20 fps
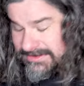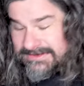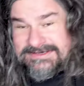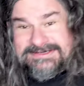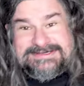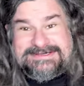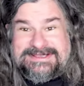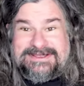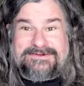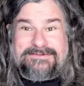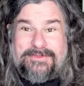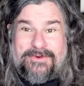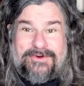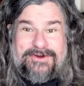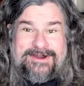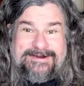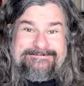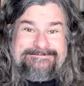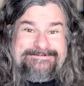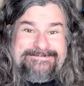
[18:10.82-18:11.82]
Still
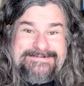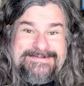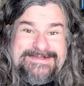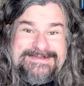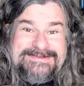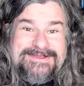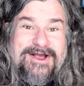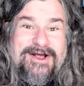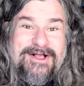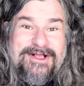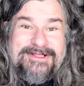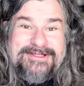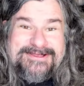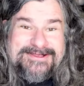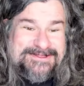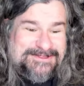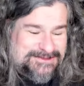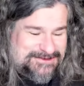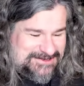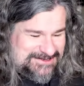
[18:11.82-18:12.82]
more. It's all
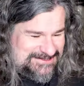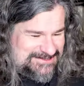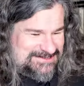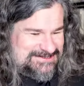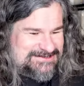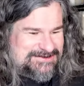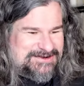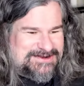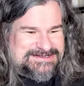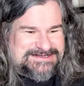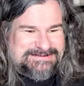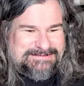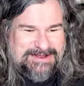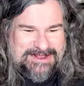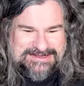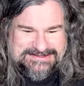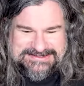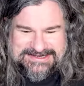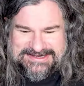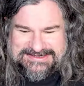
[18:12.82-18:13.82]
included in this crazy
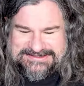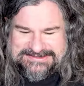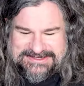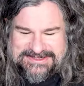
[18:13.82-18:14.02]
box set.